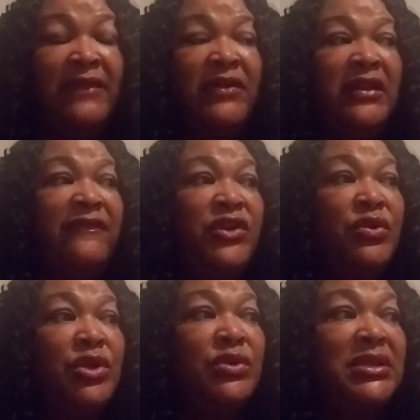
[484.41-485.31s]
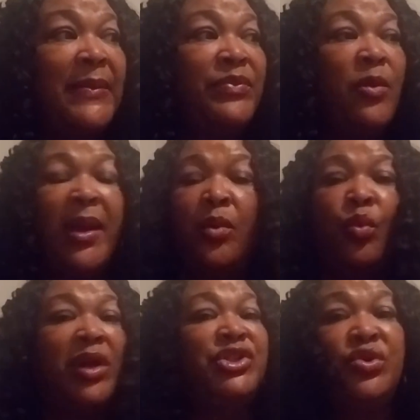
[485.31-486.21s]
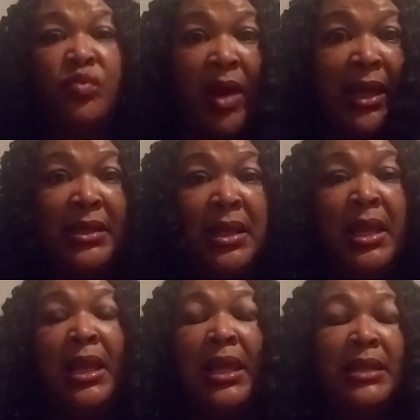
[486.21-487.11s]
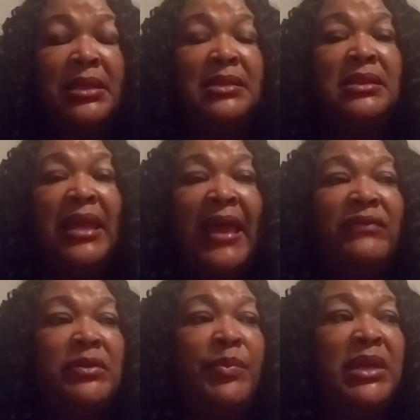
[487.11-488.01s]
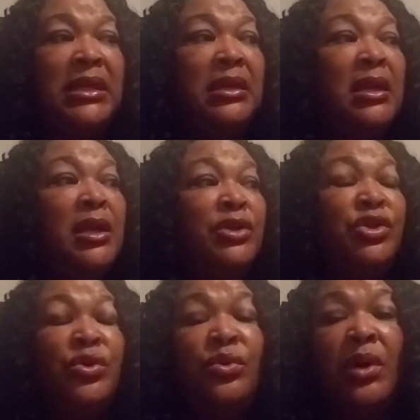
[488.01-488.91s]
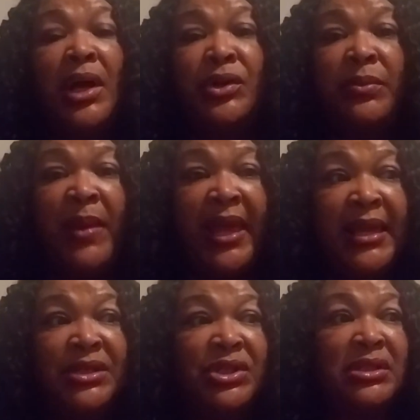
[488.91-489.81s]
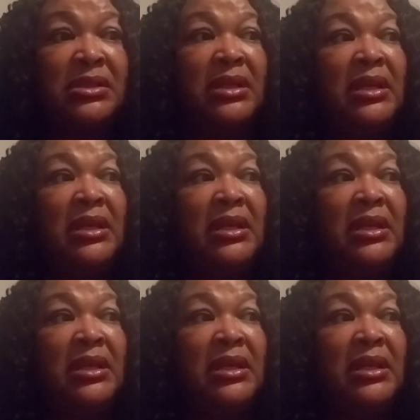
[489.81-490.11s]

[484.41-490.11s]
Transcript: Even if you do something, no matter what you write, it doesn't have to be 200 pages.